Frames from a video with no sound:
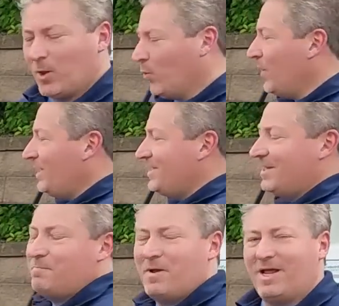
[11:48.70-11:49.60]
we
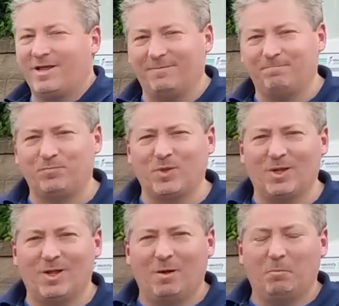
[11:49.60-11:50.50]
did make it,
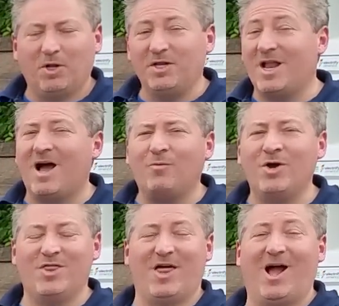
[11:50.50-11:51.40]
but not
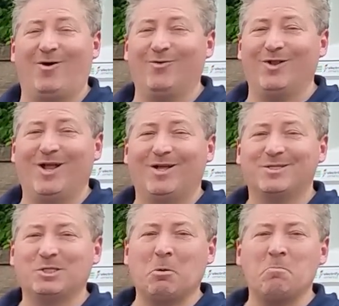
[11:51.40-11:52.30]
without
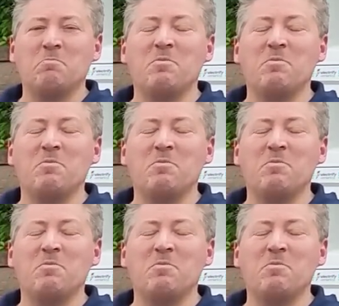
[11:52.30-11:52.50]
some